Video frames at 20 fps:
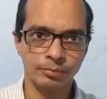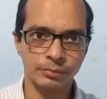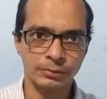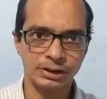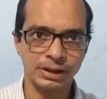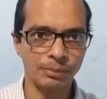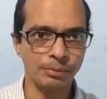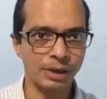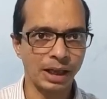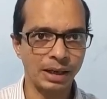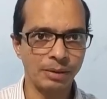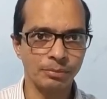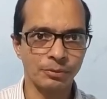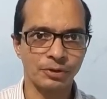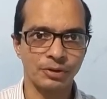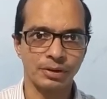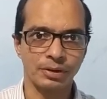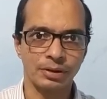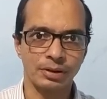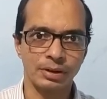
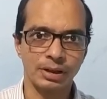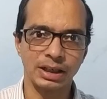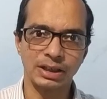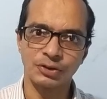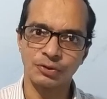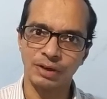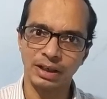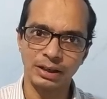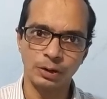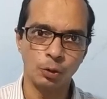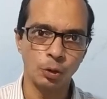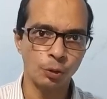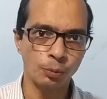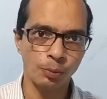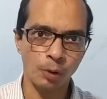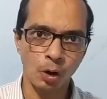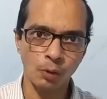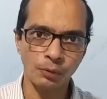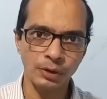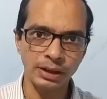Sometimes there is very good
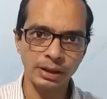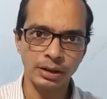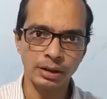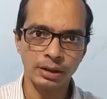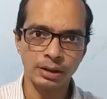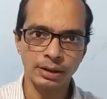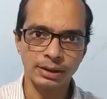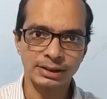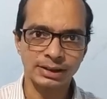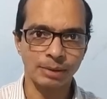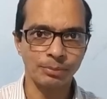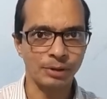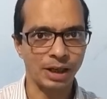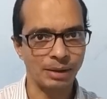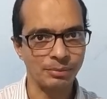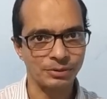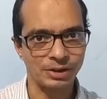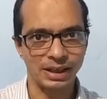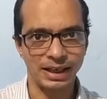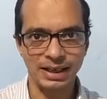profit,
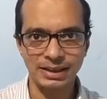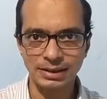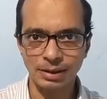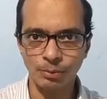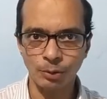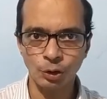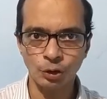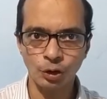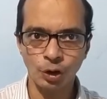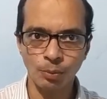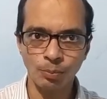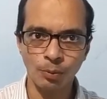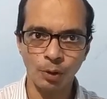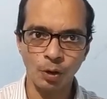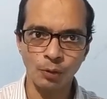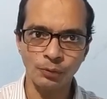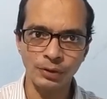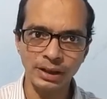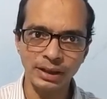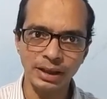sometimes less amount of
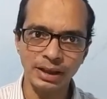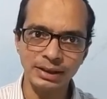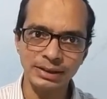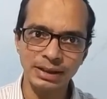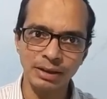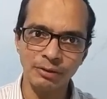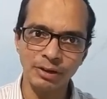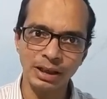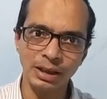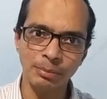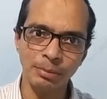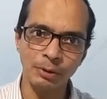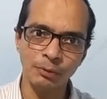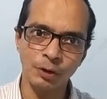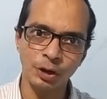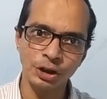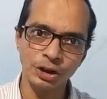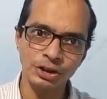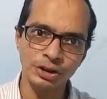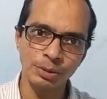profit is available
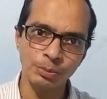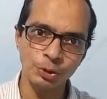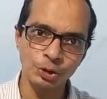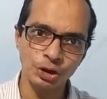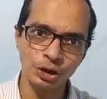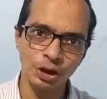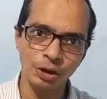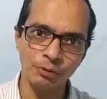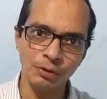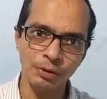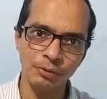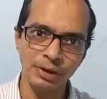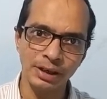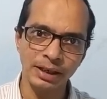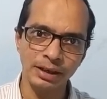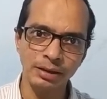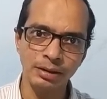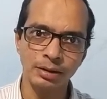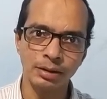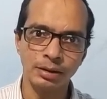for distribution of
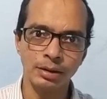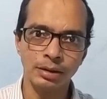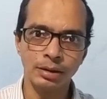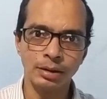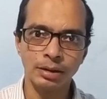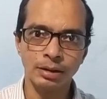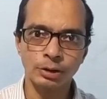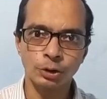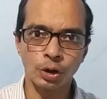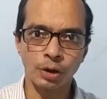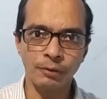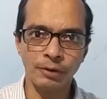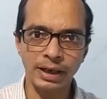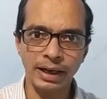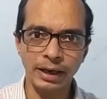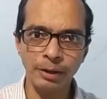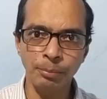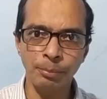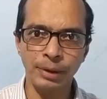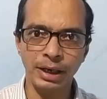dividend. So
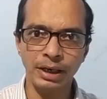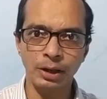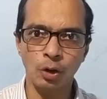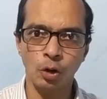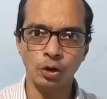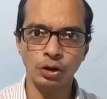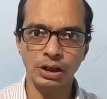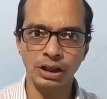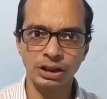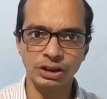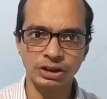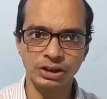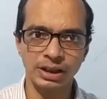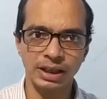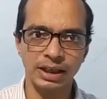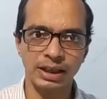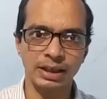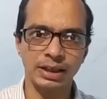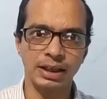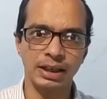dividend paid on these
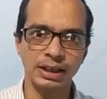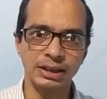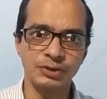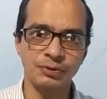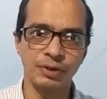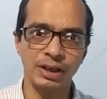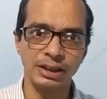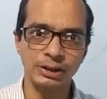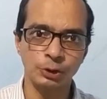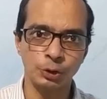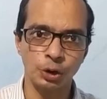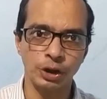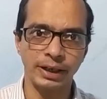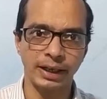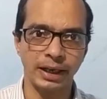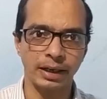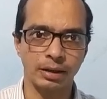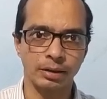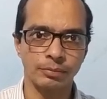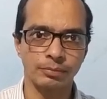share is
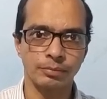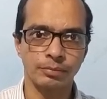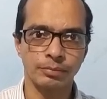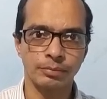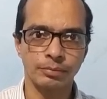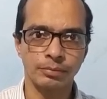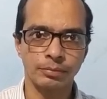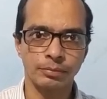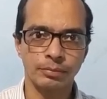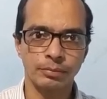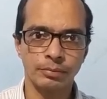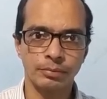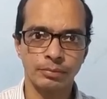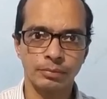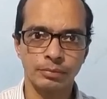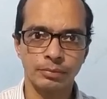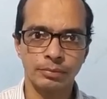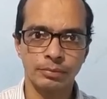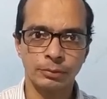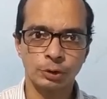fluctuating.
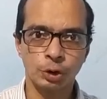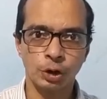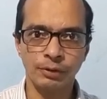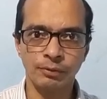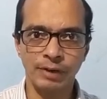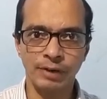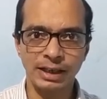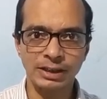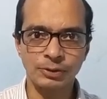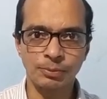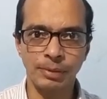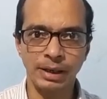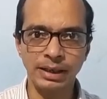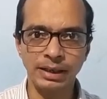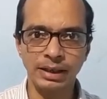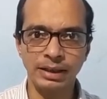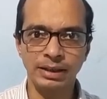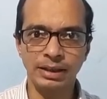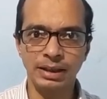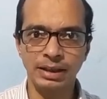So
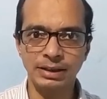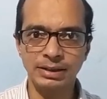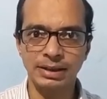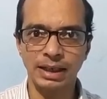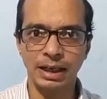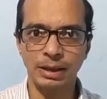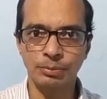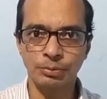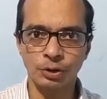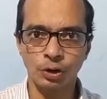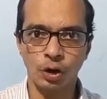investment in these types